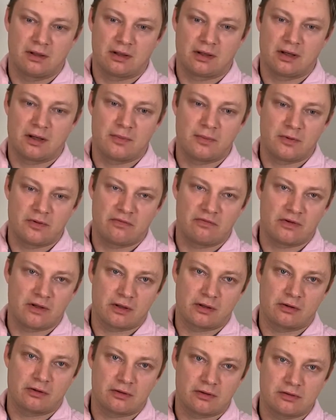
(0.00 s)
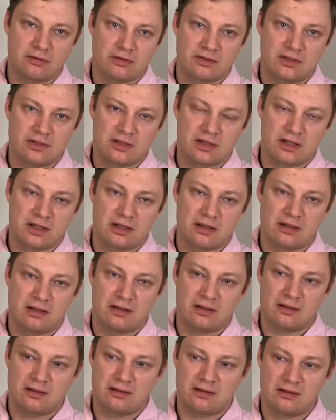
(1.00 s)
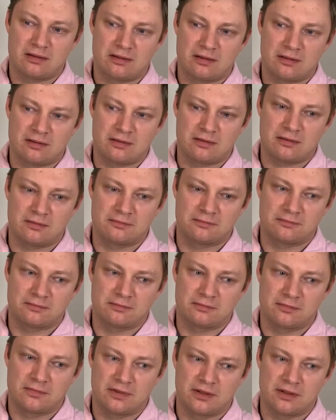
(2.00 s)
couple of young girls and a